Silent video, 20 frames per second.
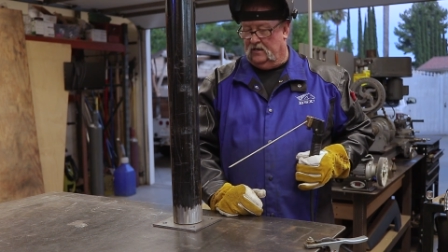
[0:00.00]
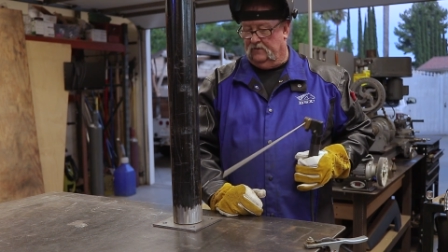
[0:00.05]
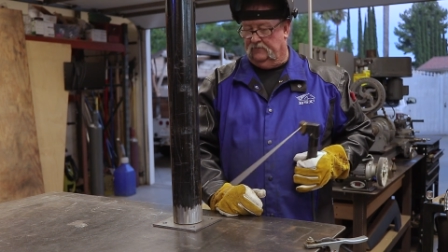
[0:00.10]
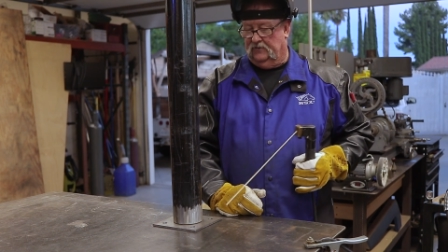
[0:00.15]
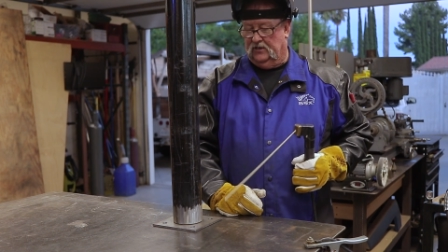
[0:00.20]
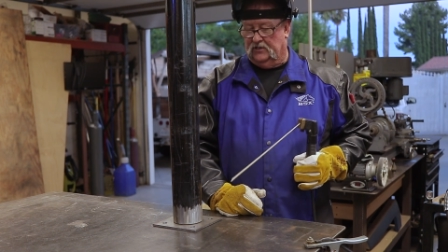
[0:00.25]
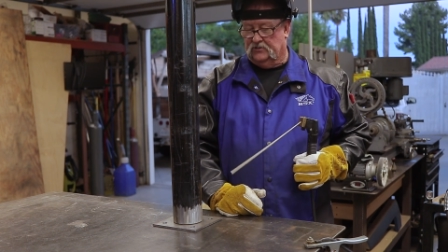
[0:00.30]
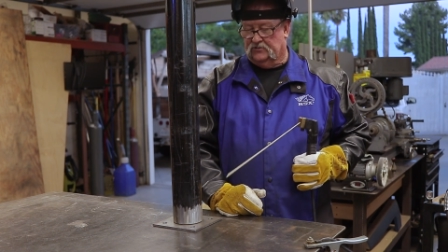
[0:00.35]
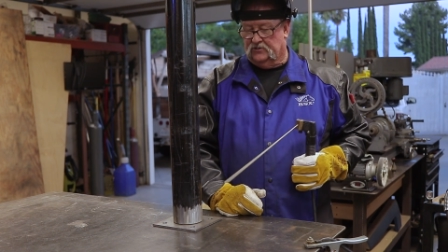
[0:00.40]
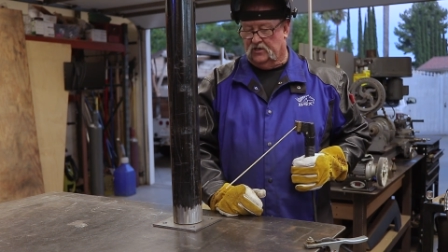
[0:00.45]

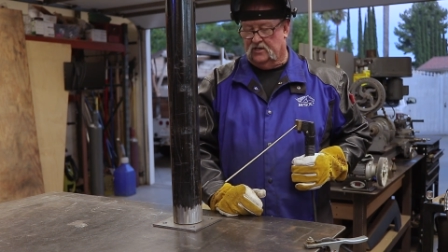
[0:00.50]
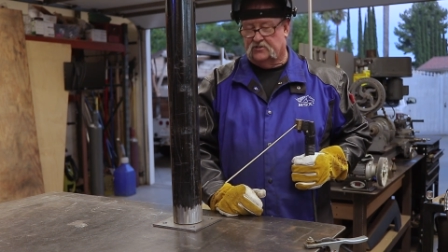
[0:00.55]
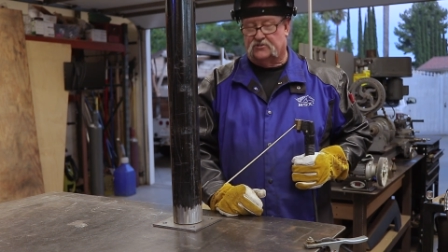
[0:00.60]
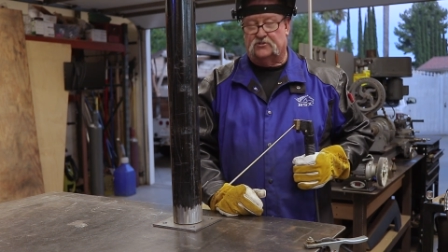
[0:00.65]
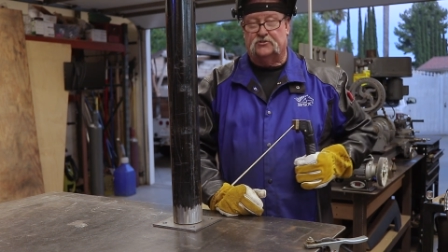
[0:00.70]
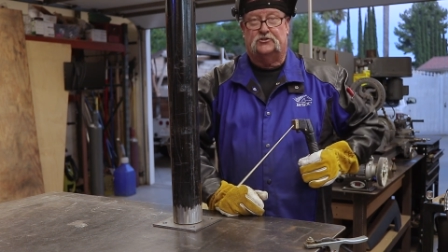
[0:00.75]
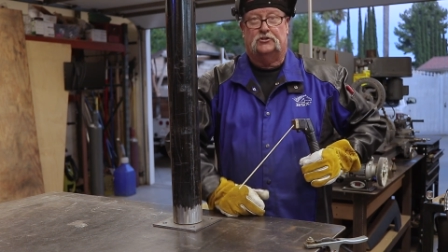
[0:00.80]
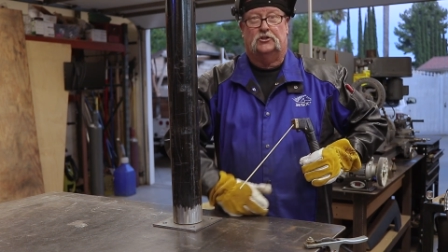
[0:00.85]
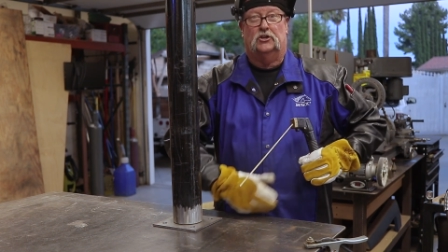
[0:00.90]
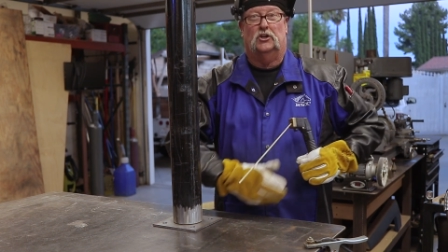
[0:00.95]
everything is
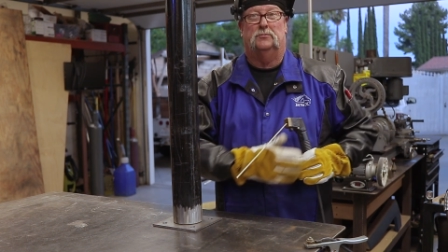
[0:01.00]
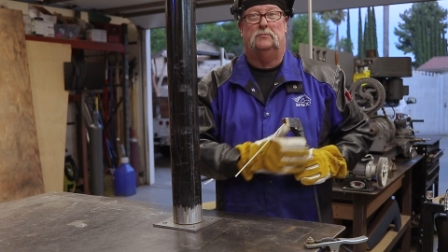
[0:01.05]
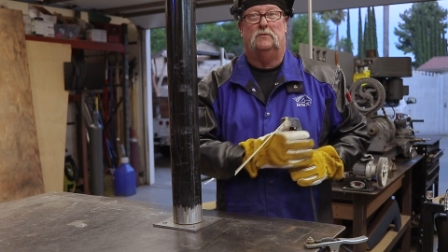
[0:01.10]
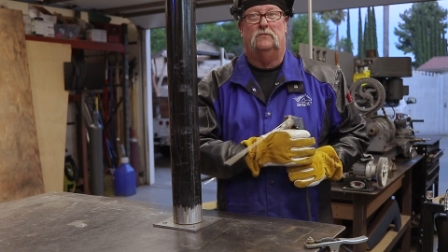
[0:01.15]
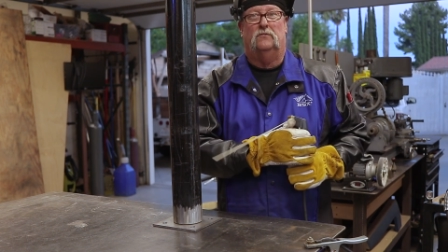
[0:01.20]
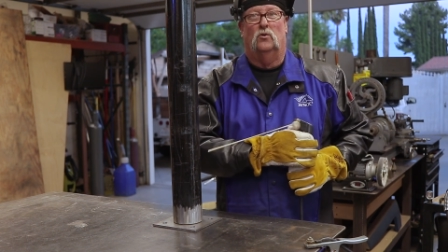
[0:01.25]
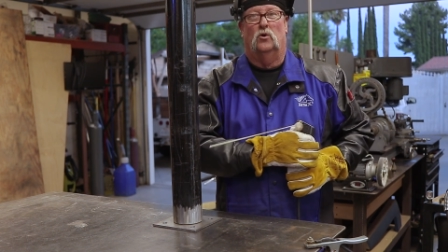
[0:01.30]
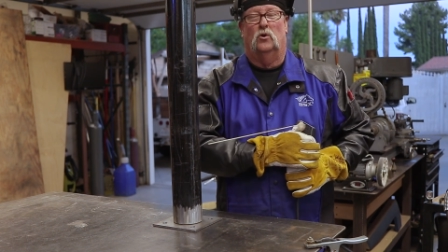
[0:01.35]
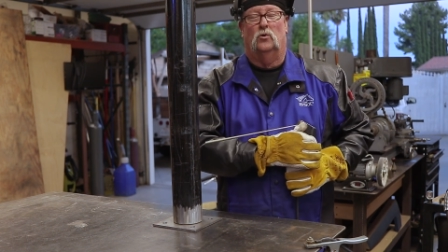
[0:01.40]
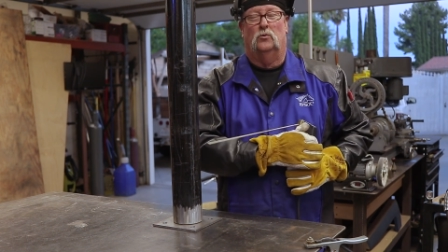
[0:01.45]
nice and secure
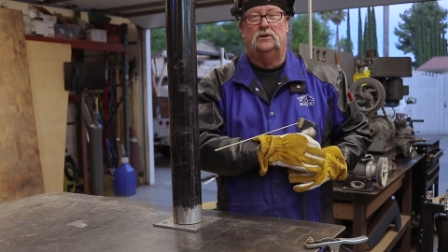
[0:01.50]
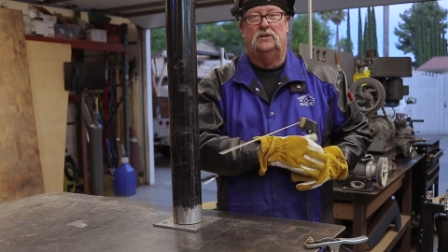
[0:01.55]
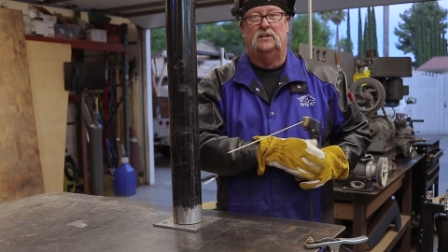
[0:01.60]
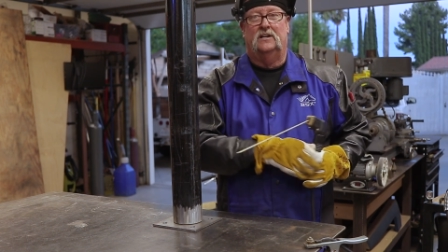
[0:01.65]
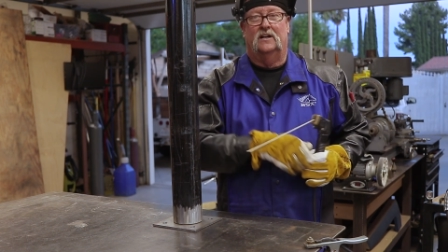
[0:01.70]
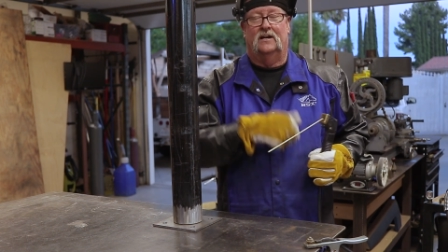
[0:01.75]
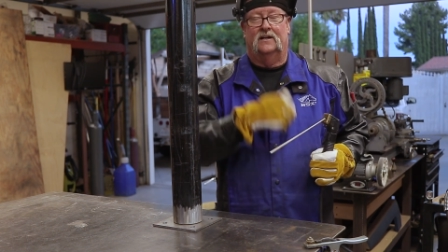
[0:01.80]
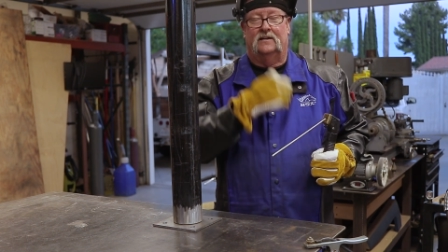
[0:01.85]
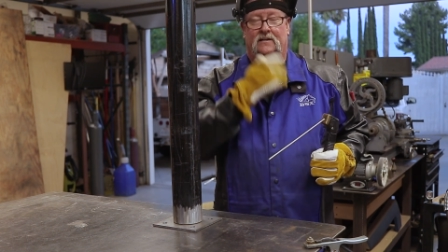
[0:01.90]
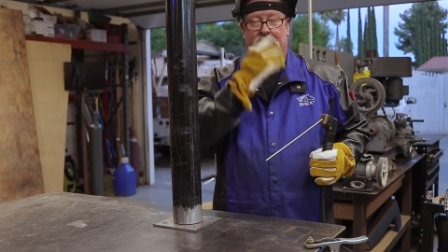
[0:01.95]
before
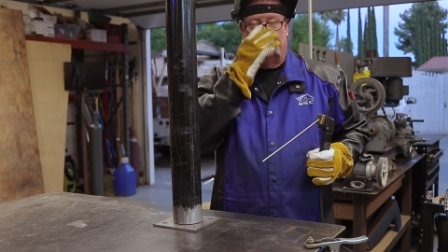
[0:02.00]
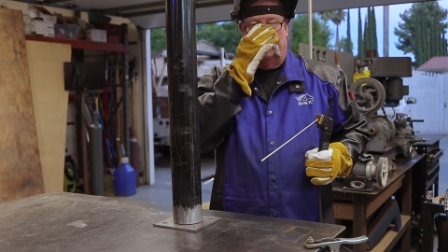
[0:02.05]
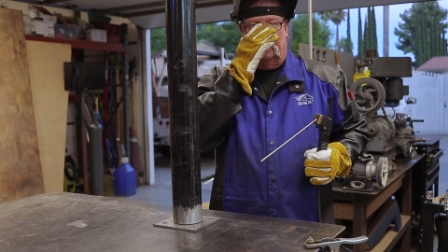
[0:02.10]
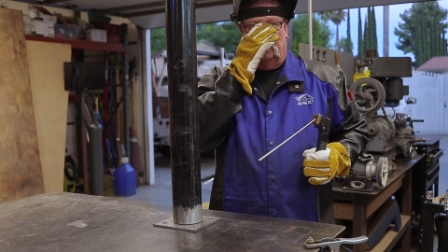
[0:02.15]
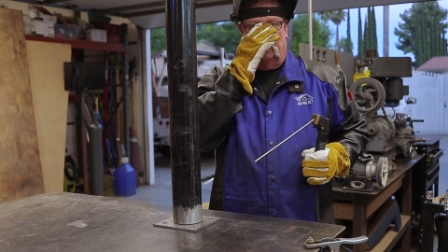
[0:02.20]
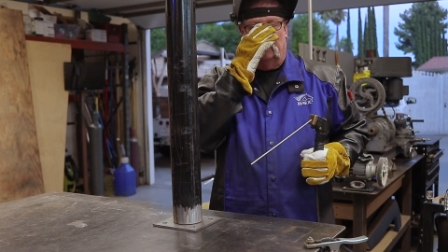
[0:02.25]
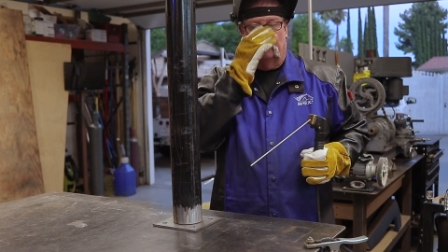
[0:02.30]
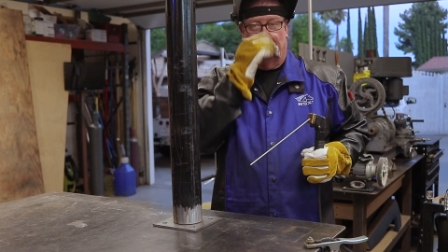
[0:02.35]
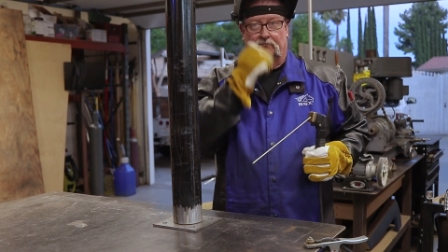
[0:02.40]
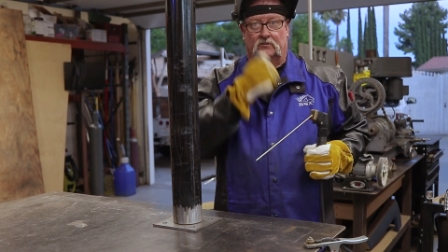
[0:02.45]
we uh,
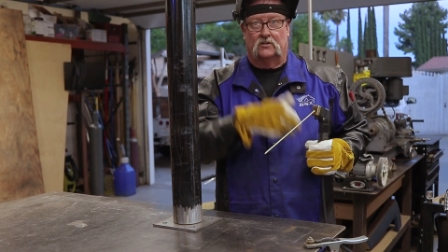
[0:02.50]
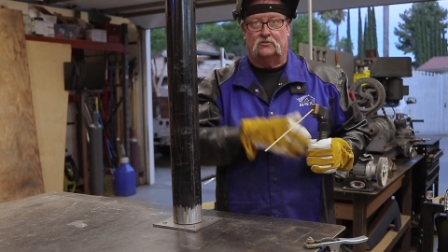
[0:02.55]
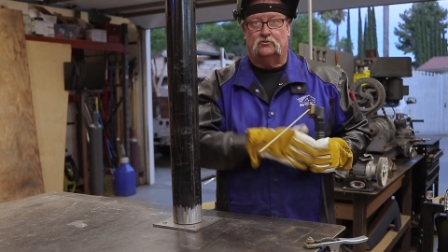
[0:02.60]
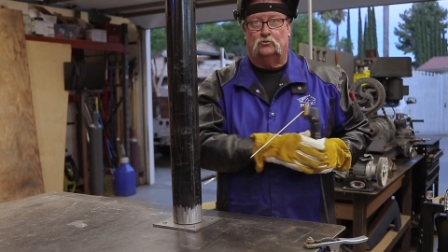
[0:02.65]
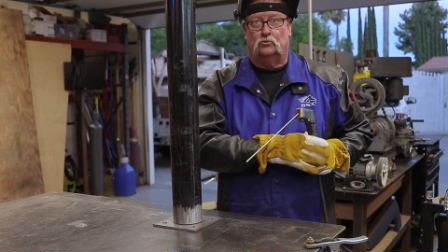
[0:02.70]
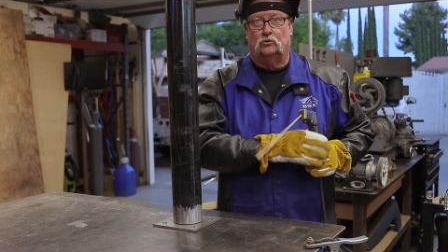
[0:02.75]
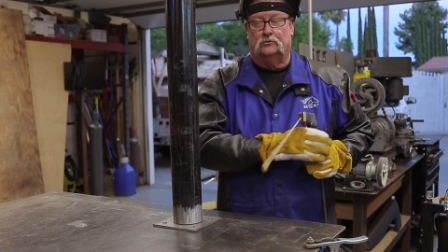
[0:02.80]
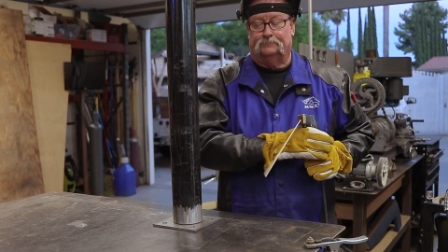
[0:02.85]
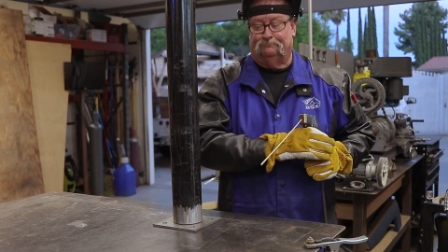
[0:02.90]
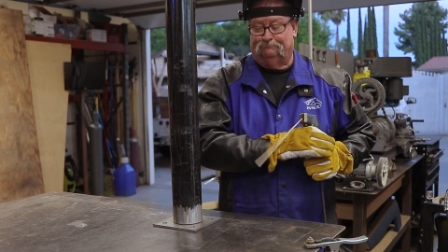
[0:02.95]
get into flux
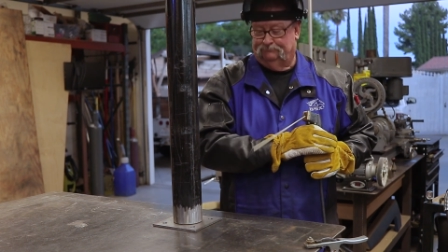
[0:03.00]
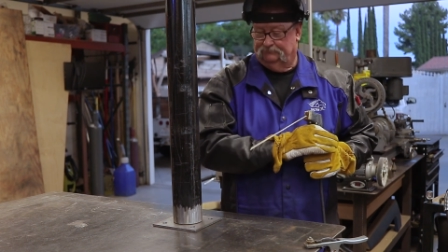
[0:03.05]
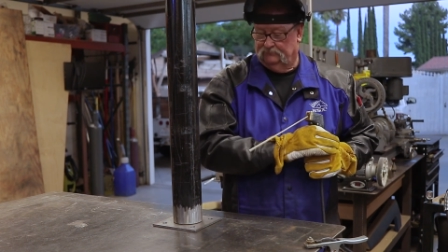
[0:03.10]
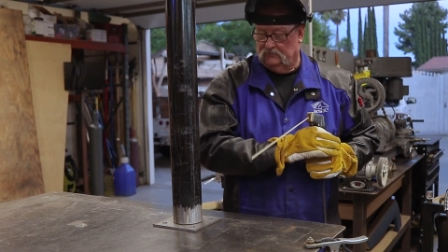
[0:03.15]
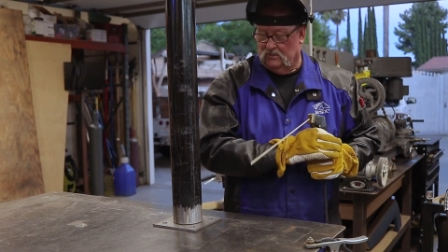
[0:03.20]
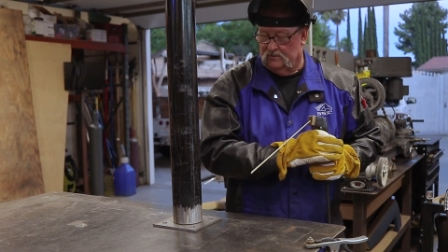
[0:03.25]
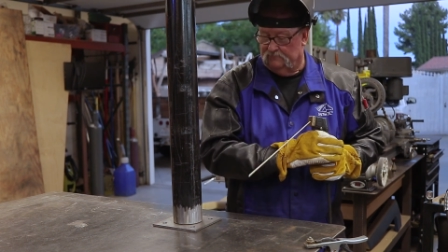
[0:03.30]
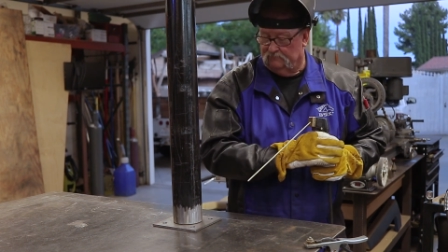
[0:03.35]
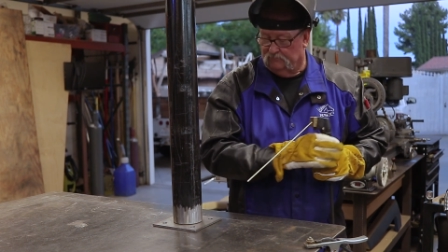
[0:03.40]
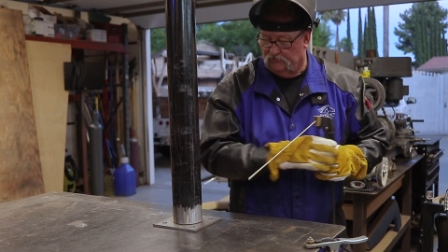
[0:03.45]
work.
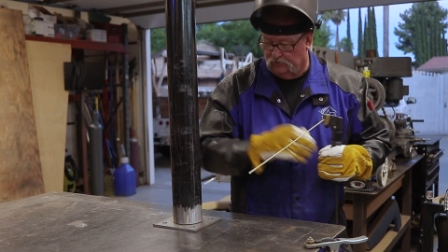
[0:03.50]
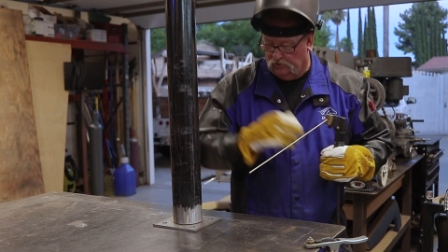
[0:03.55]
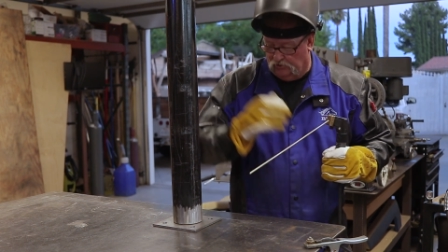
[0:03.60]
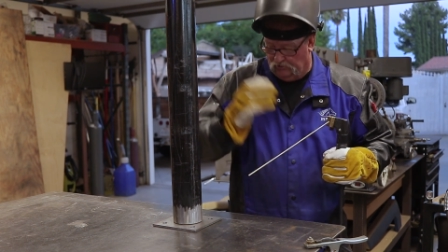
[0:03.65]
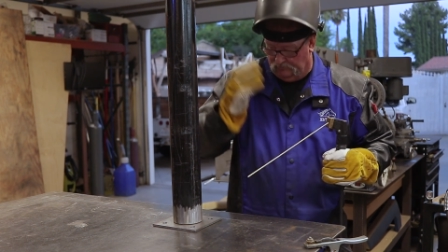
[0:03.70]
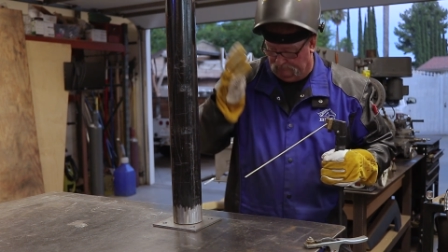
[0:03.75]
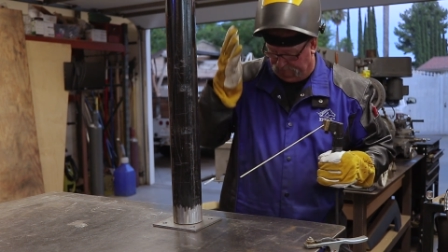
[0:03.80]
Let's do